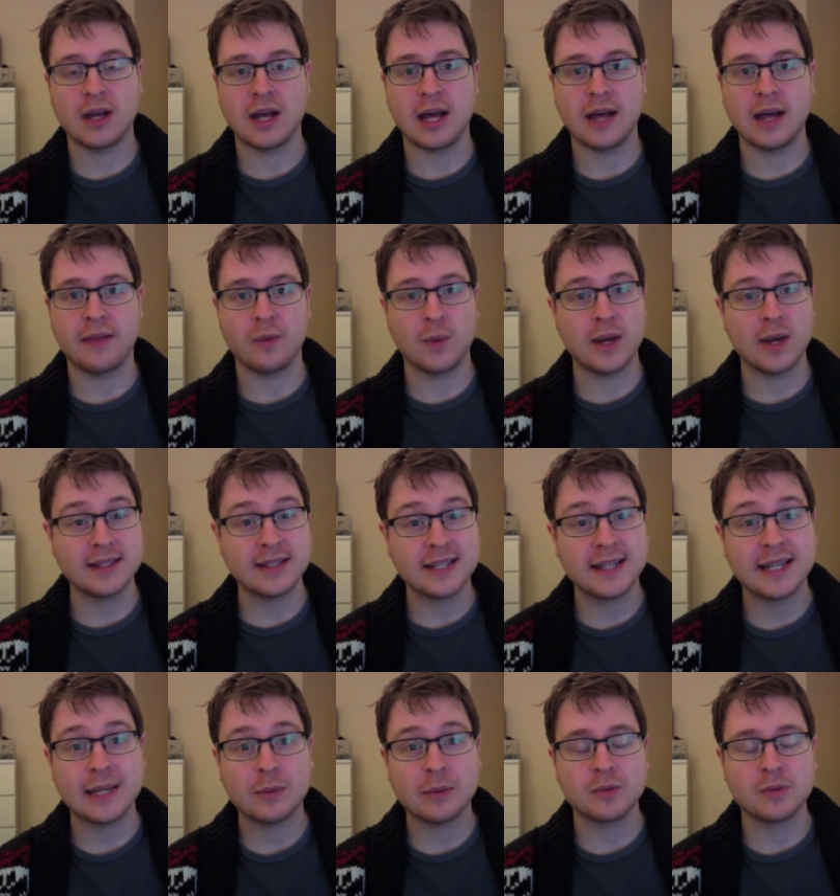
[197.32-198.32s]
and the way I
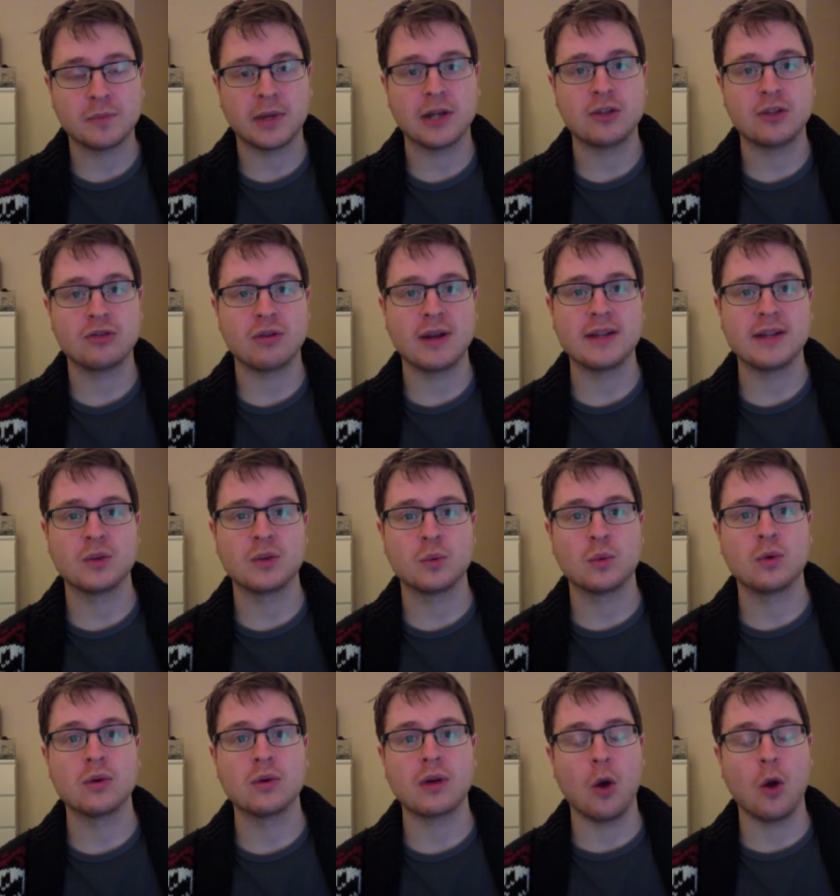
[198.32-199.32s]
did it was by trying to
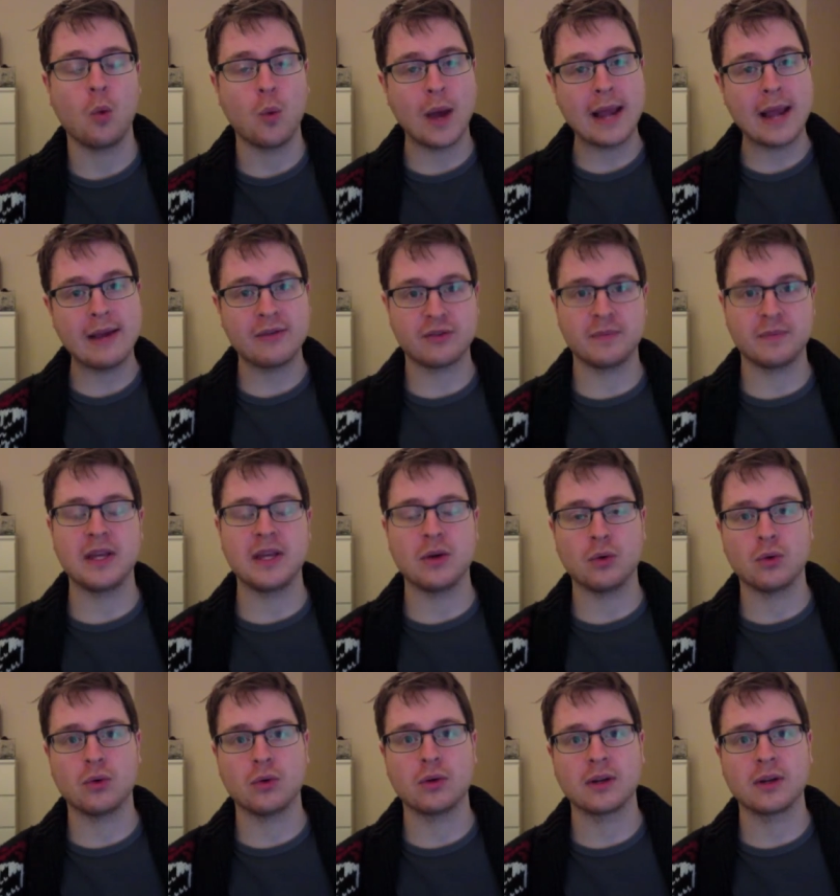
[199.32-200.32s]
walk away from the
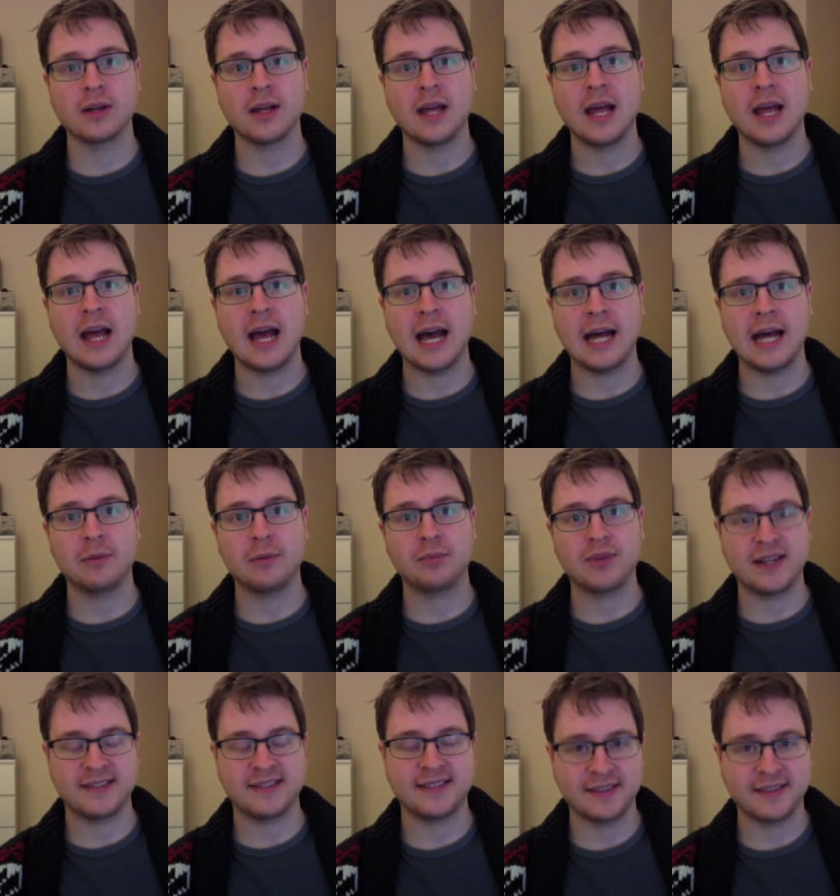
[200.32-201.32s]
orc and
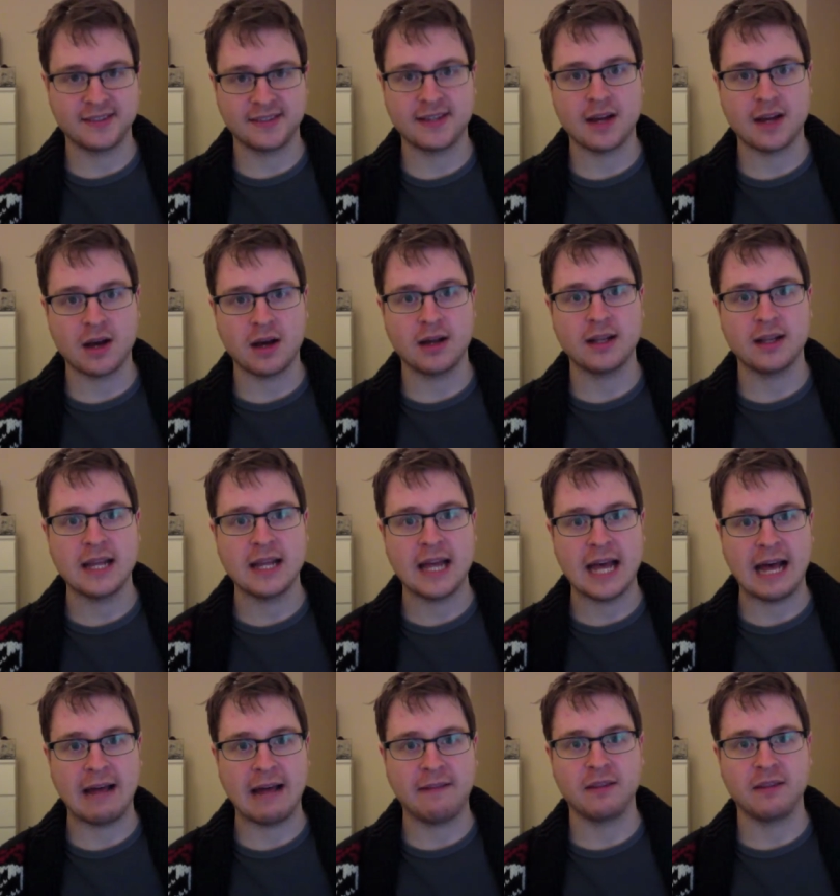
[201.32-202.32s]
pressing start,
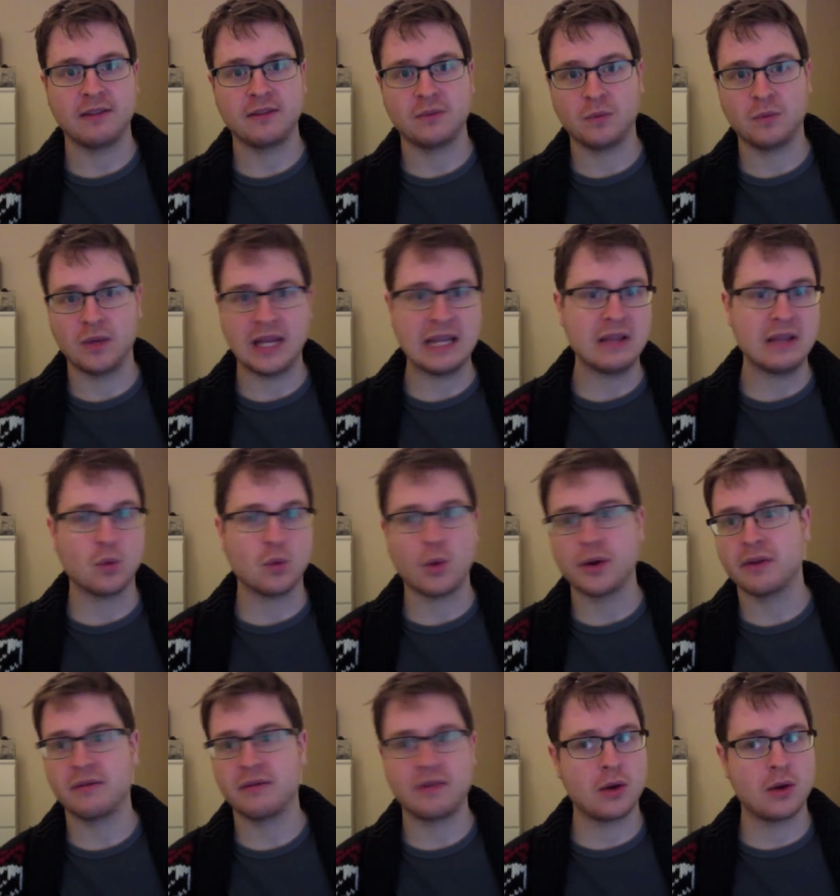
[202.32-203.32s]
and either
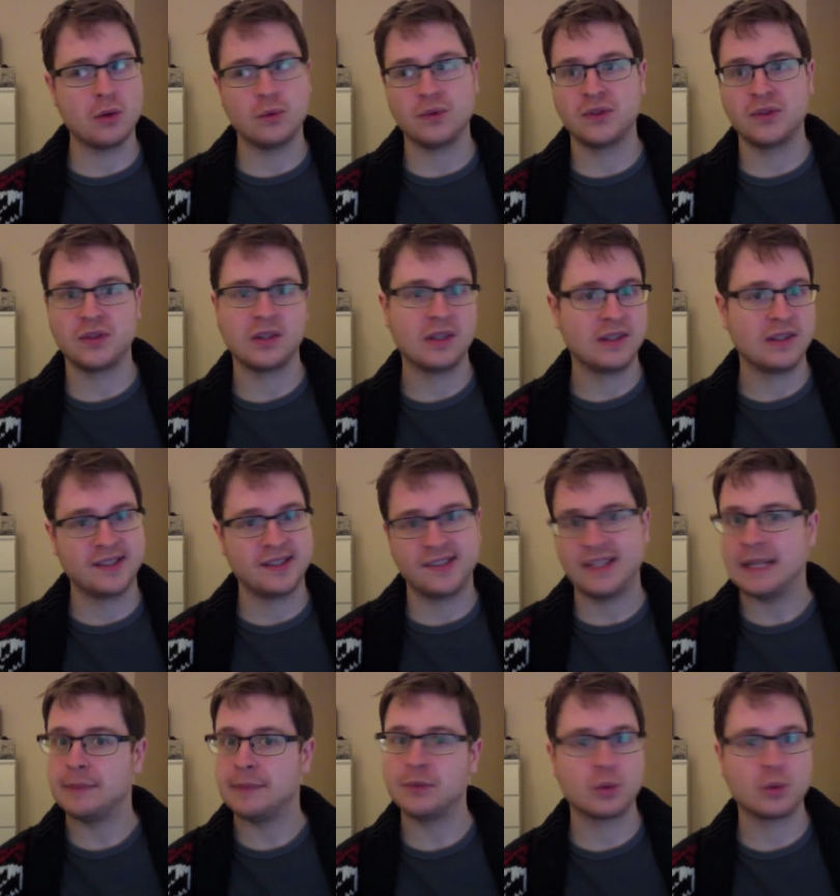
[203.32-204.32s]
one of those
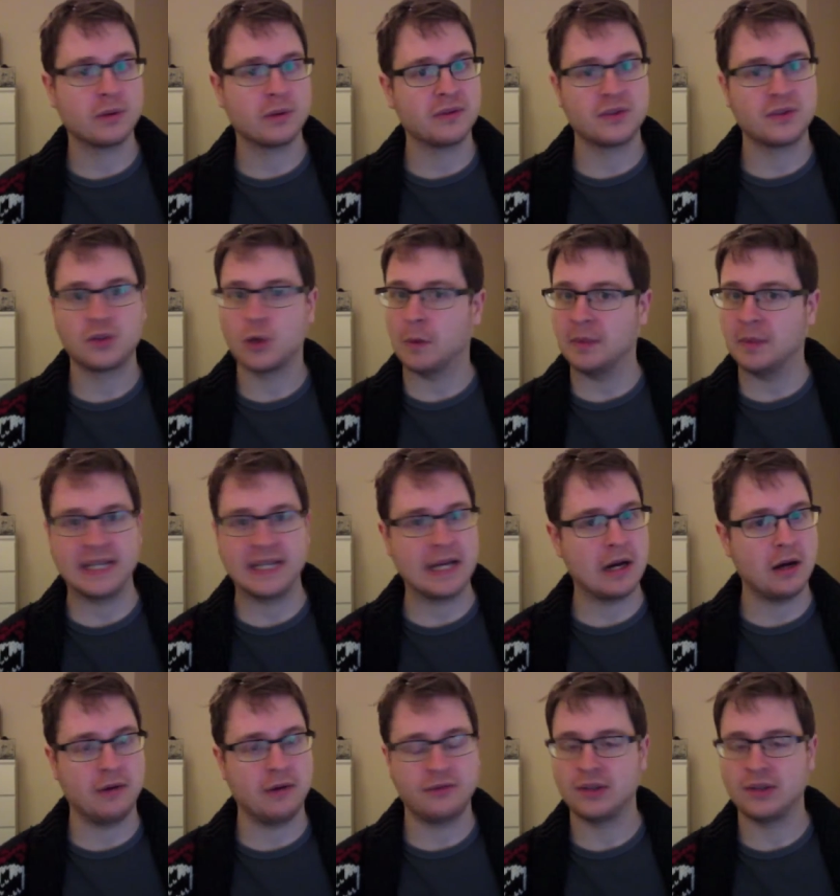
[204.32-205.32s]
seemed to have stopped it
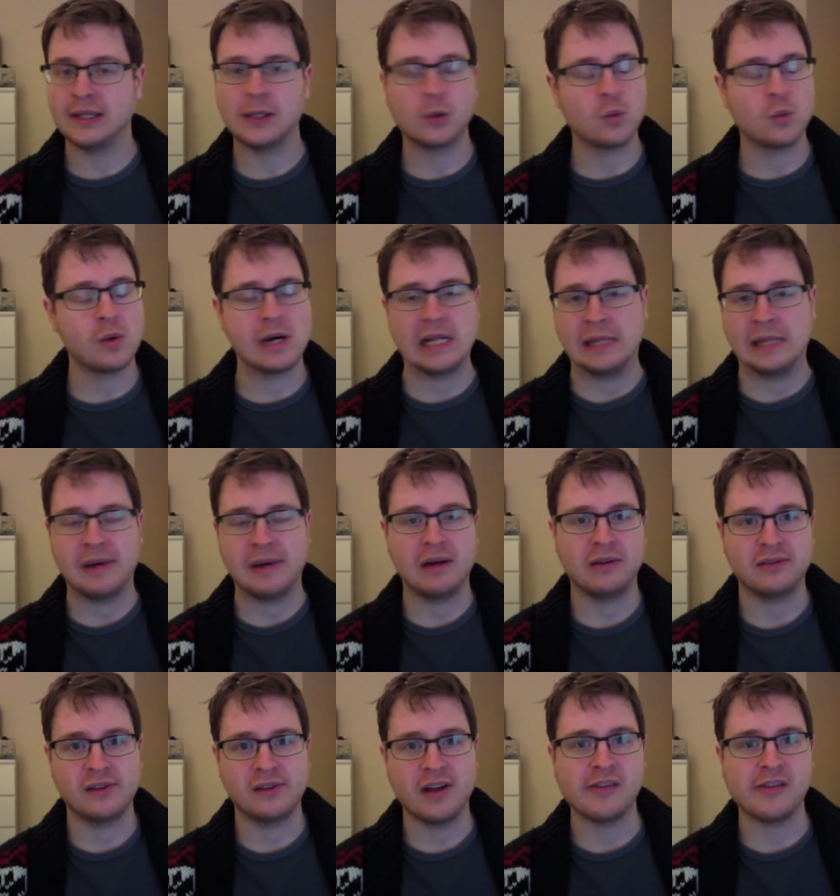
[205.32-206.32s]
after a little while, about
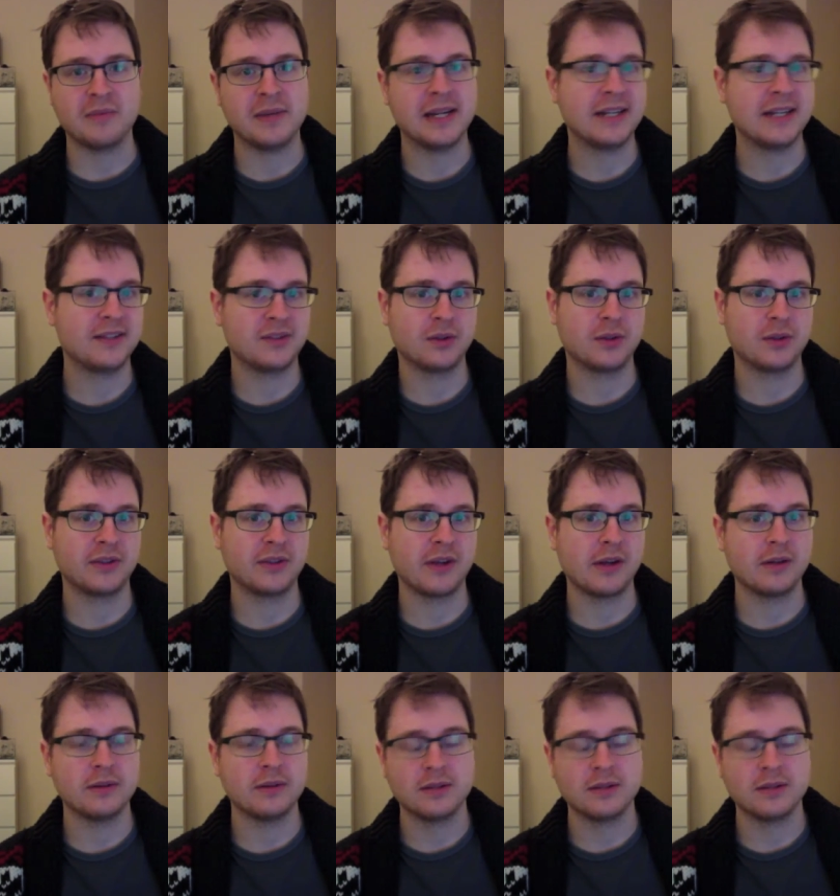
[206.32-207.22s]
5 minutes or so.